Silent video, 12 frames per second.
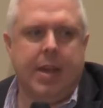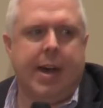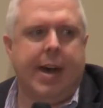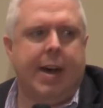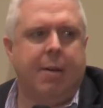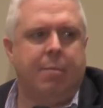
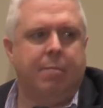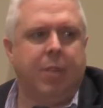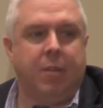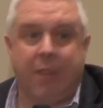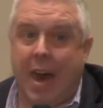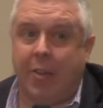Um,
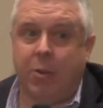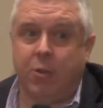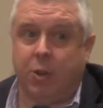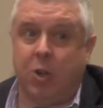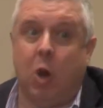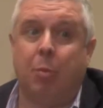the
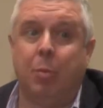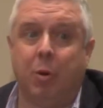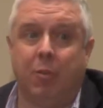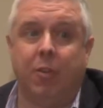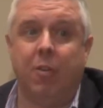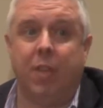fathers are
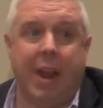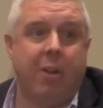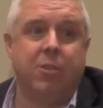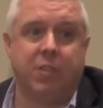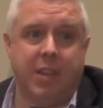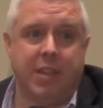culpable for
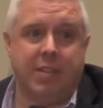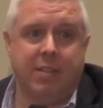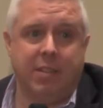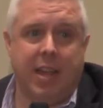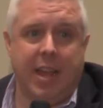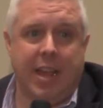their
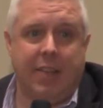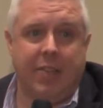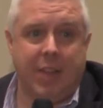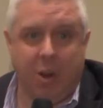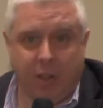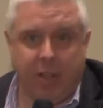sin,
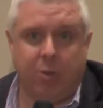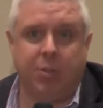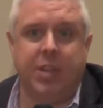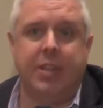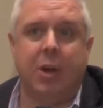and they're guilty.